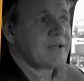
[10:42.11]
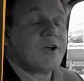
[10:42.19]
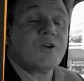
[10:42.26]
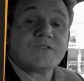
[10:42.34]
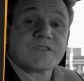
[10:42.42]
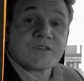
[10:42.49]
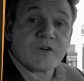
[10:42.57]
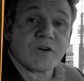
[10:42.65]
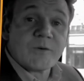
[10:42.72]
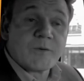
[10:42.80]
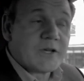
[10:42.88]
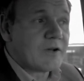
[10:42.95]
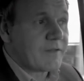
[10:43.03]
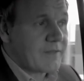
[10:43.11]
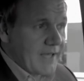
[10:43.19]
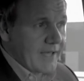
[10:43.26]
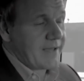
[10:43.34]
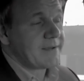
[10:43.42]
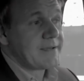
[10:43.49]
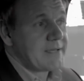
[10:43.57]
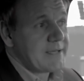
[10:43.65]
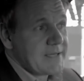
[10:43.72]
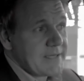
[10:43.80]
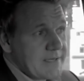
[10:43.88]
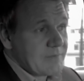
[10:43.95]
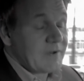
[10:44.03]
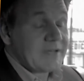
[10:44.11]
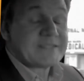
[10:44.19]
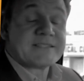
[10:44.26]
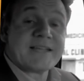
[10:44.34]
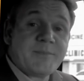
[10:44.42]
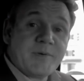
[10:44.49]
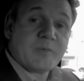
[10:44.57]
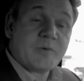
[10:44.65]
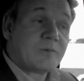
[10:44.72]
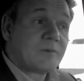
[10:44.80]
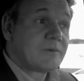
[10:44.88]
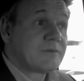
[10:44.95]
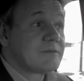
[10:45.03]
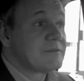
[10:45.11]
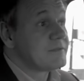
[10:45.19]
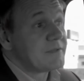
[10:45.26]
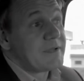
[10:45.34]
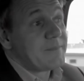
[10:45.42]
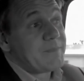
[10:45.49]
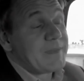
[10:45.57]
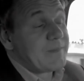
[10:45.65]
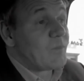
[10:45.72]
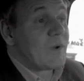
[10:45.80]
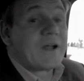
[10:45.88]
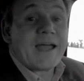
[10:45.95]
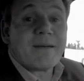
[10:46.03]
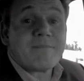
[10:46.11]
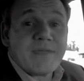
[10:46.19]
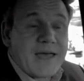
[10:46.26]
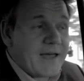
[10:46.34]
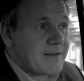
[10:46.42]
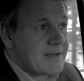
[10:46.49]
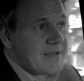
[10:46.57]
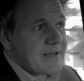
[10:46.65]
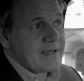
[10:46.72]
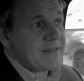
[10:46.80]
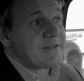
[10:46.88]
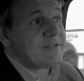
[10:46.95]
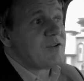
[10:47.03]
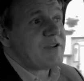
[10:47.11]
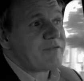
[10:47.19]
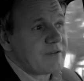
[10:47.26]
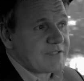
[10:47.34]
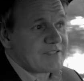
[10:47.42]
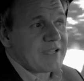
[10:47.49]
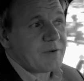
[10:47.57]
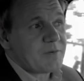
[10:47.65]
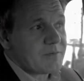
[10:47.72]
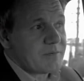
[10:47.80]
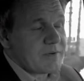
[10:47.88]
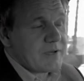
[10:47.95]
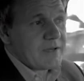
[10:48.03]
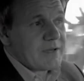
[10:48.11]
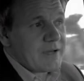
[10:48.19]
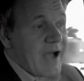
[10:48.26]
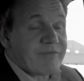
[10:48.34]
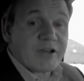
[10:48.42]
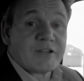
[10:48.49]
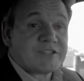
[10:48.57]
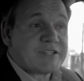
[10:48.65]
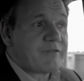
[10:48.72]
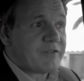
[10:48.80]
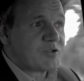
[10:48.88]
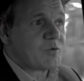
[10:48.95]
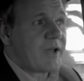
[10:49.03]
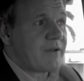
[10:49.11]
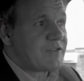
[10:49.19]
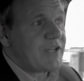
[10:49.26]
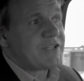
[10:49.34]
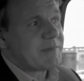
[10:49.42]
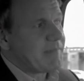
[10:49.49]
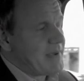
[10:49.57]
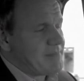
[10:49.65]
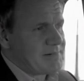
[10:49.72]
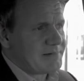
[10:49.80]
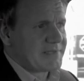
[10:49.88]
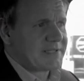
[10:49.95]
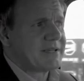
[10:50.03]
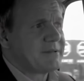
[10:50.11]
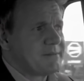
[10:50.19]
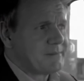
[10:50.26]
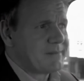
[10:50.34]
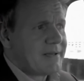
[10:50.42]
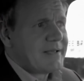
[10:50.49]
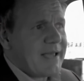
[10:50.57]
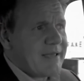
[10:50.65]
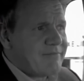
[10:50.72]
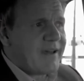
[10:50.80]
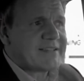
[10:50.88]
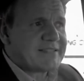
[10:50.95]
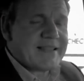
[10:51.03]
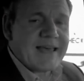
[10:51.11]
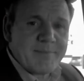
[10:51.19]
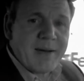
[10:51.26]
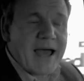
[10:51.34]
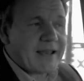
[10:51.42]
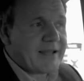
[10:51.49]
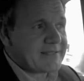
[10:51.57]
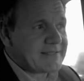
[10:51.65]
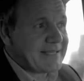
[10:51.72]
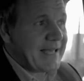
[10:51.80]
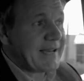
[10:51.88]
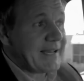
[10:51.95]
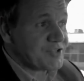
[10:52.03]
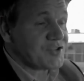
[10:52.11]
who does the cooking when you're not there? Well, it's the same people when I am there. There's no difference. So I have an unselfish way of teaching people to invest in their palate to get it as